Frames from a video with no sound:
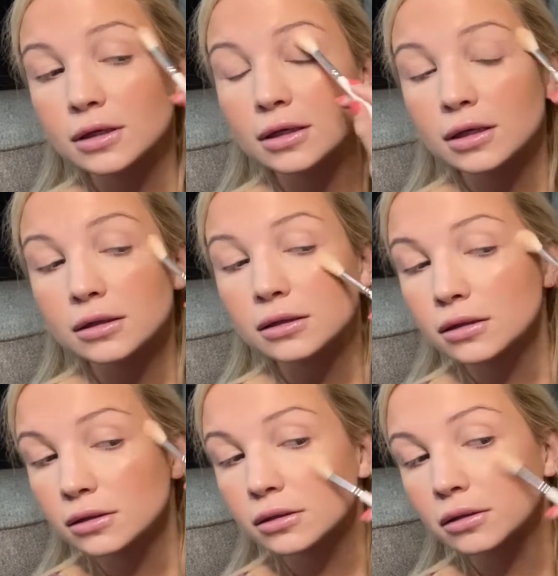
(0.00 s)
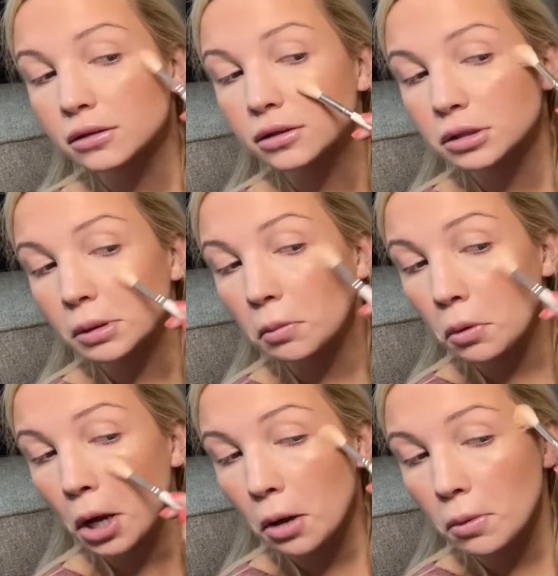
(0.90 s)
And to my
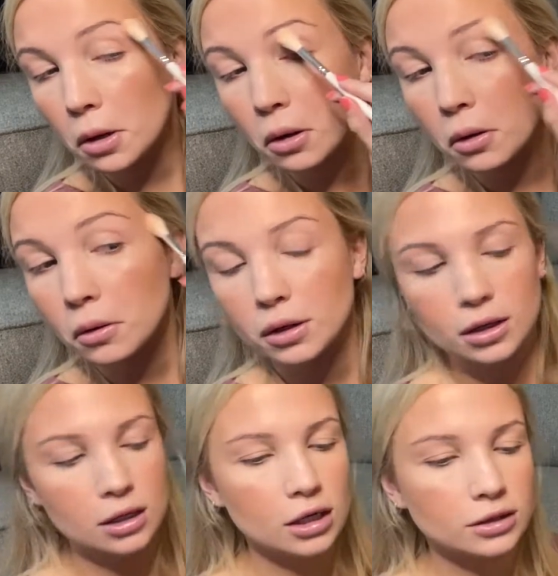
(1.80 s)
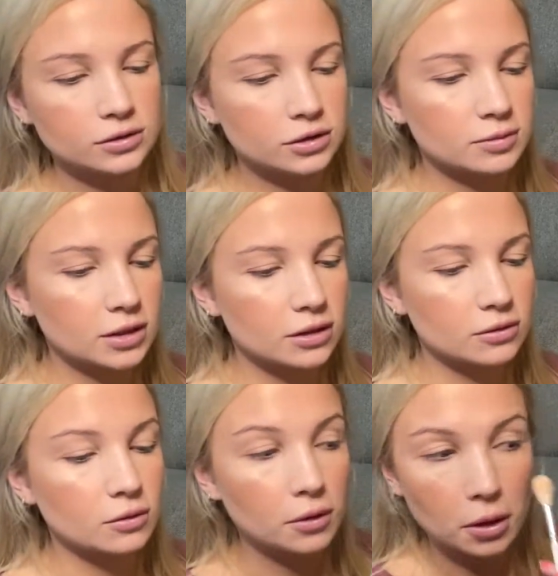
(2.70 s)
brow bone. I'll do a little bit inner
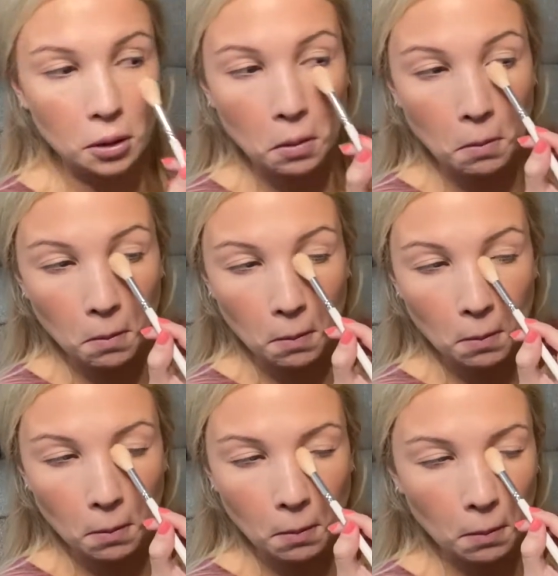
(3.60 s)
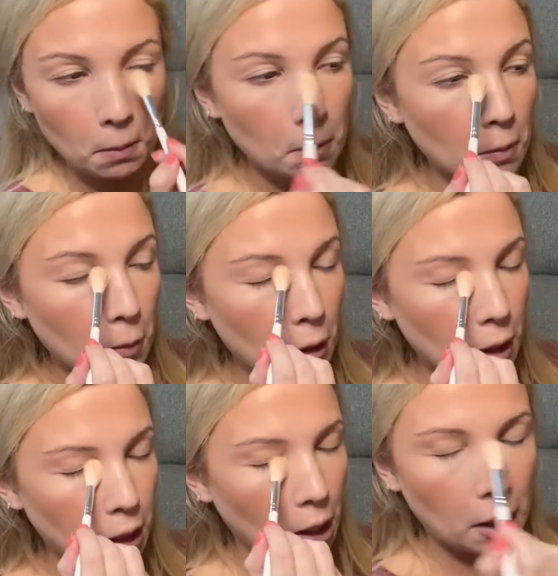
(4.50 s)
corner. Why
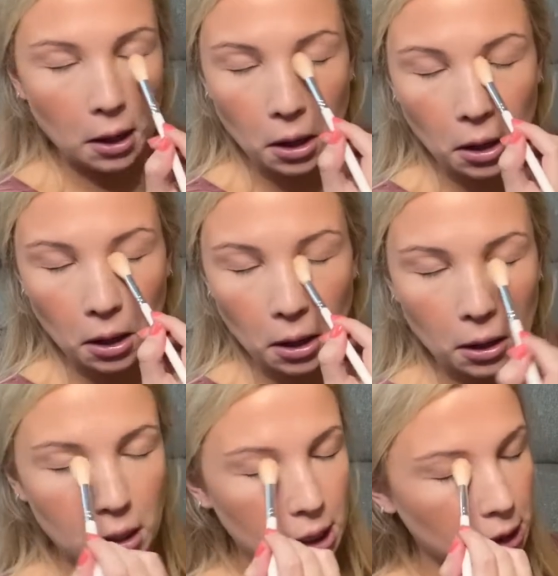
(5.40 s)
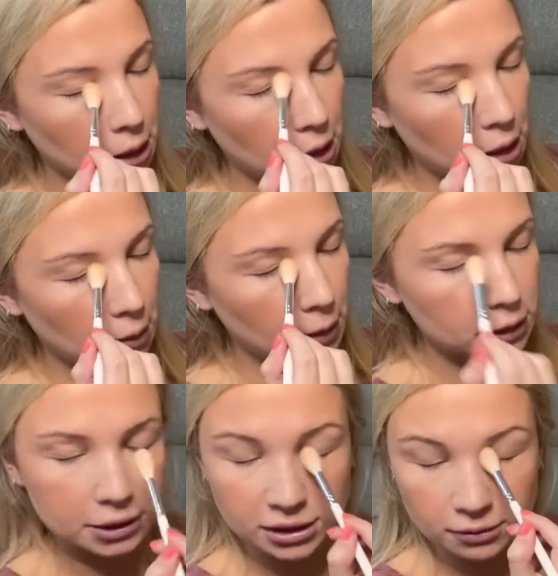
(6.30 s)
not? I already am like the
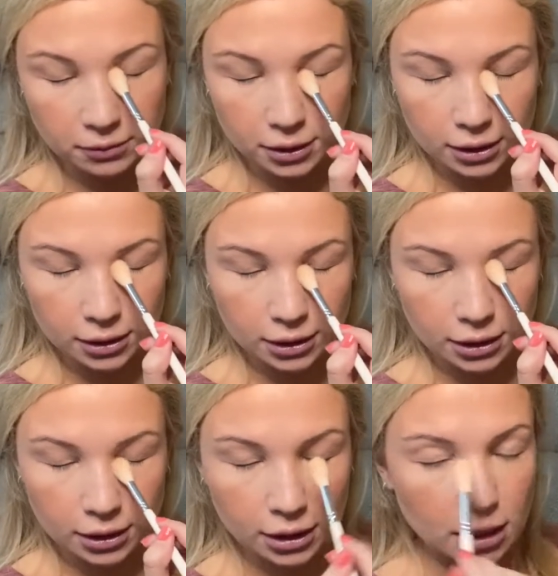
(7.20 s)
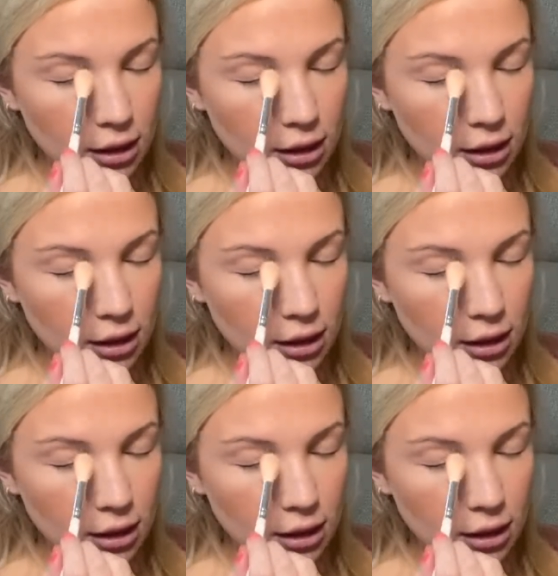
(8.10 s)
Tin Man in,